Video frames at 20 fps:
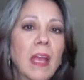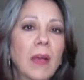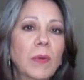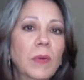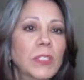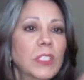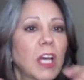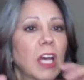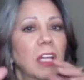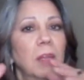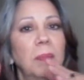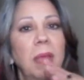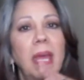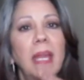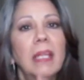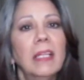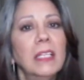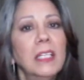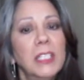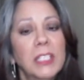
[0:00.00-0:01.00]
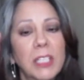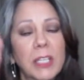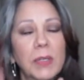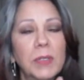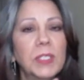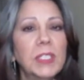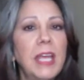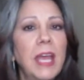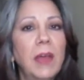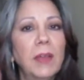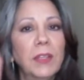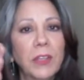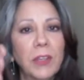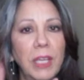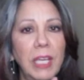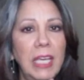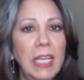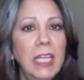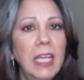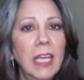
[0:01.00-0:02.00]
which automatically slows down your
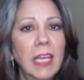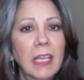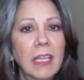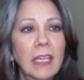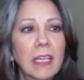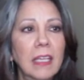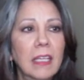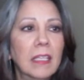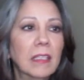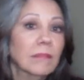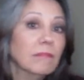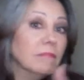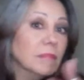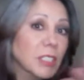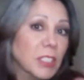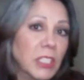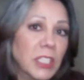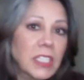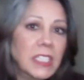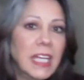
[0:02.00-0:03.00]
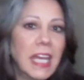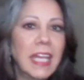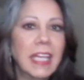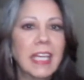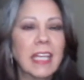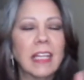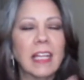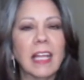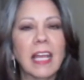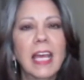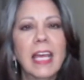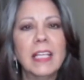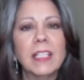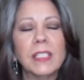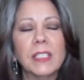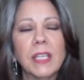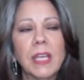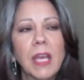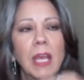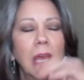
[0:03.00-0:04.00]
eating, so you take in
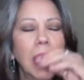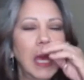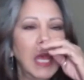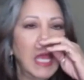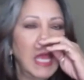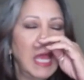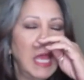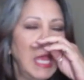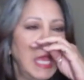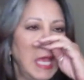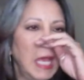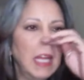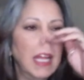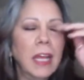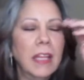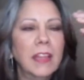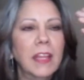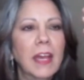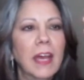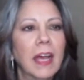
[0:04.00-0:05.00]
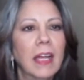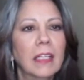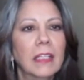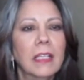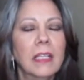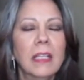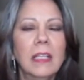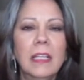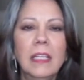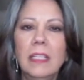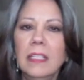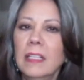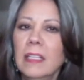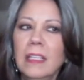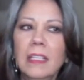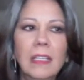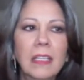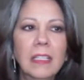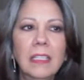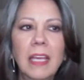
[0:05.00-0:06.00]
less. And I thought,
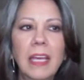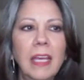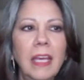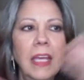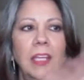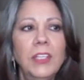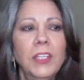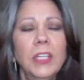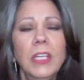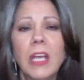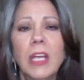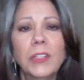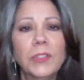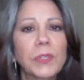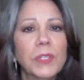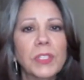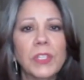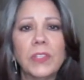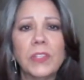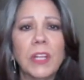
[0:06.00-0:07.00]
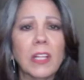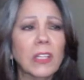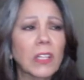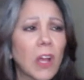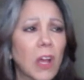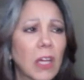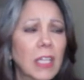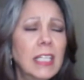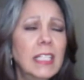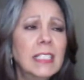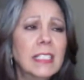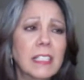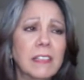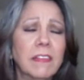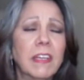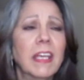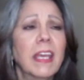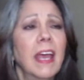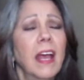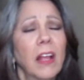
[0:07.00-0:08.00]
the Asian countries are the longest
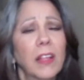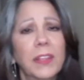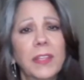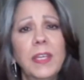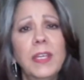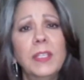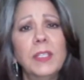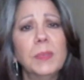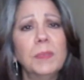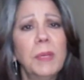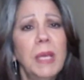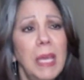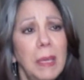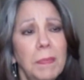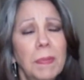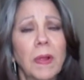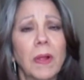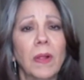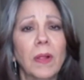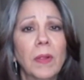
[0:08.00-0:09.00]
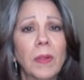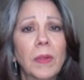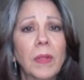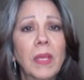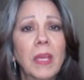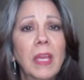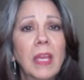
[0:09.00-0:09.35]
living, healthiest people,